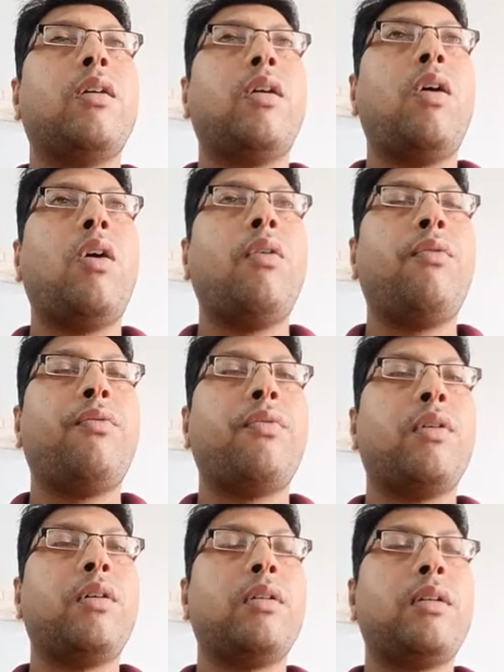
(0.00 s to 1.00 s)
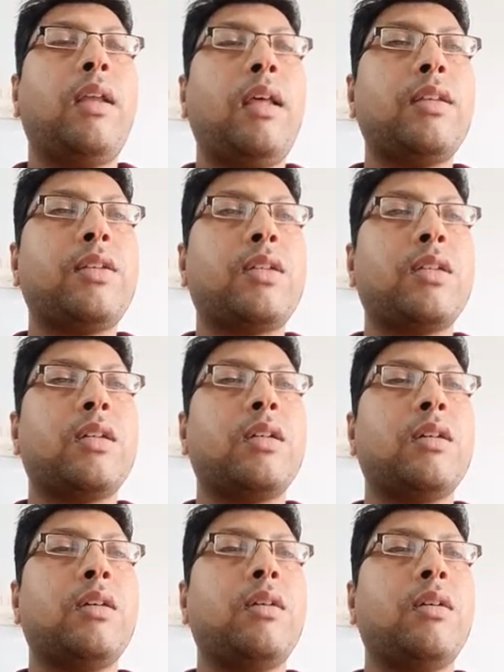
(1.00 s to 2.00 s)
of test
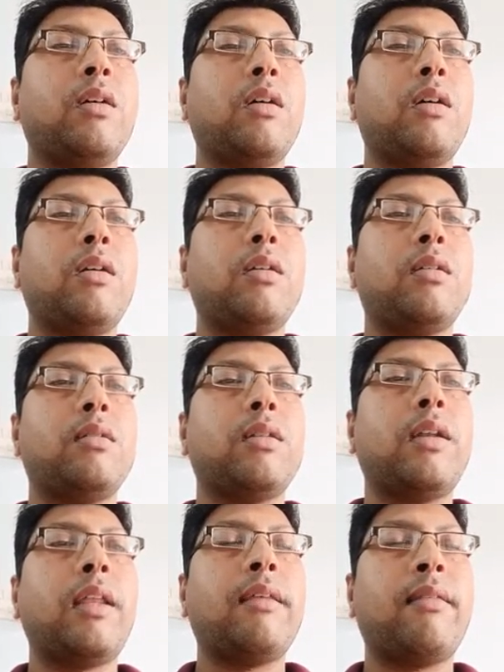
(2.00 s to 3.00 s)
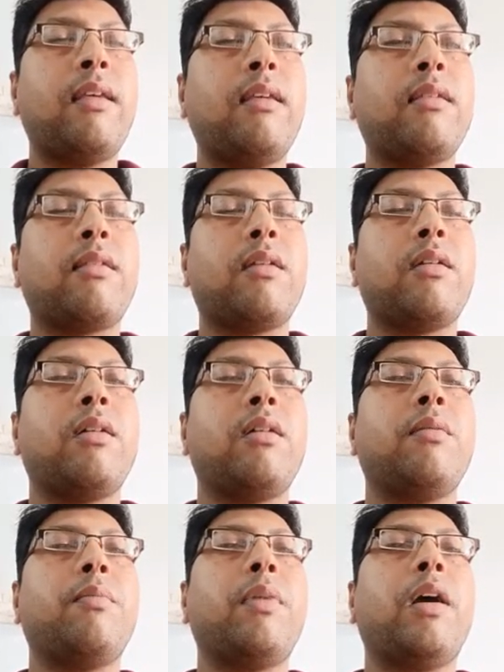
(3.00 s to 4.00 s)
the disease
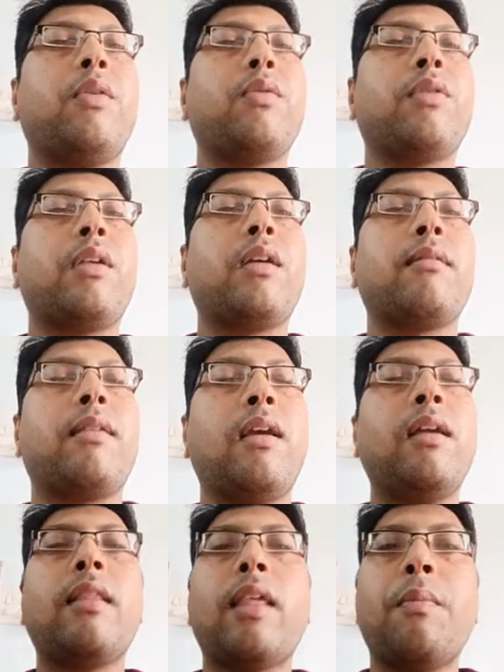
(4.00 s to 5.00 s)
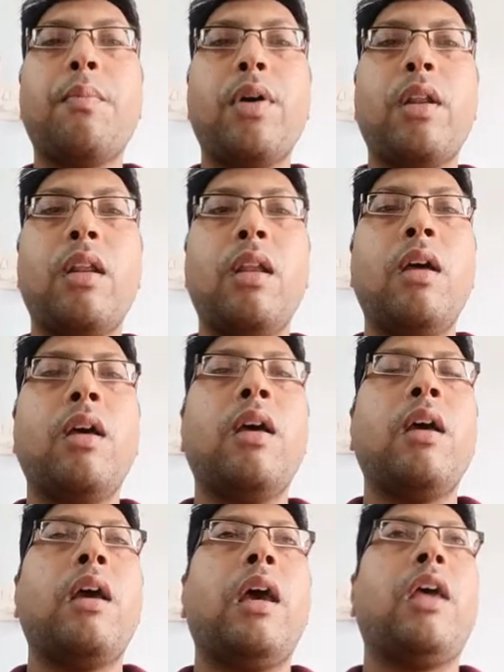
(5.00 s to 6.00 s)
by using a single sample,
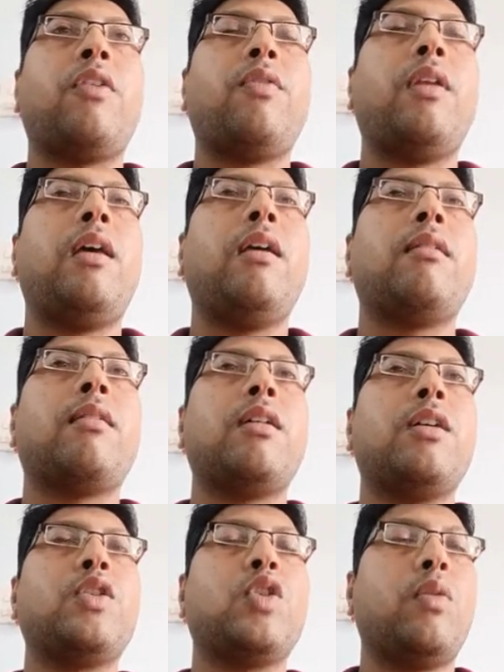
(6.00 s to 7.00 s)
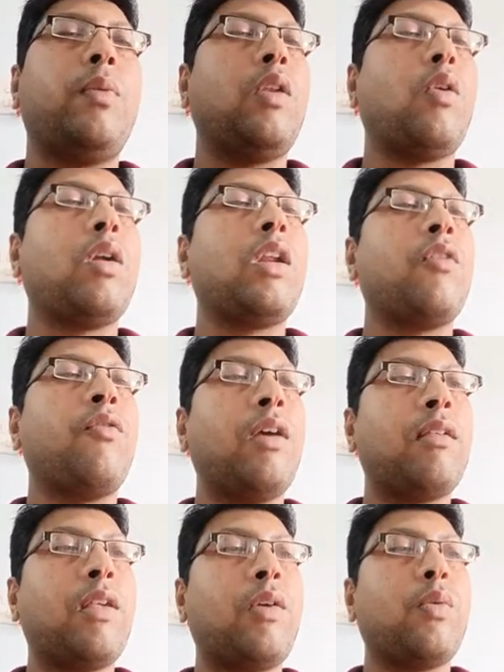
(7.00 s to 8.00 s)
as well as should be
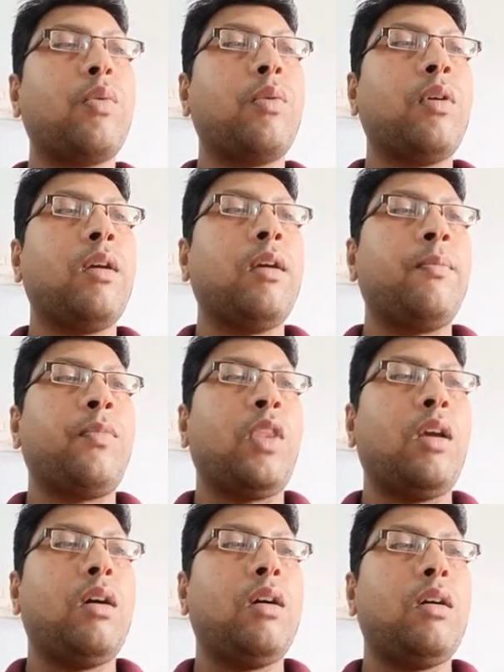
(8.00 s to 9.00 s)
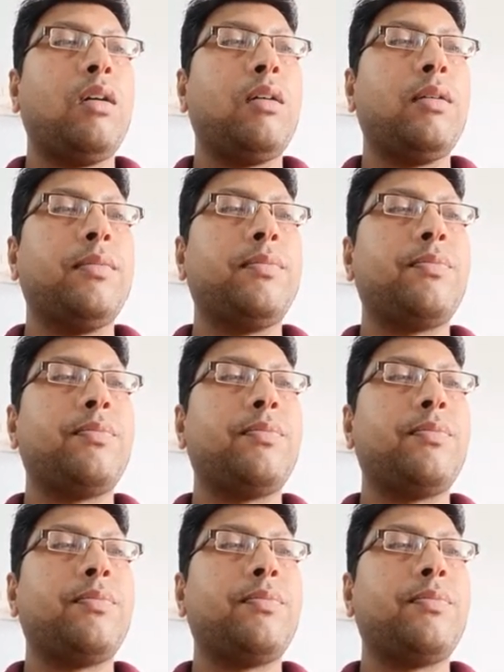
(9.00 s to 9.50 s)
non-invasive and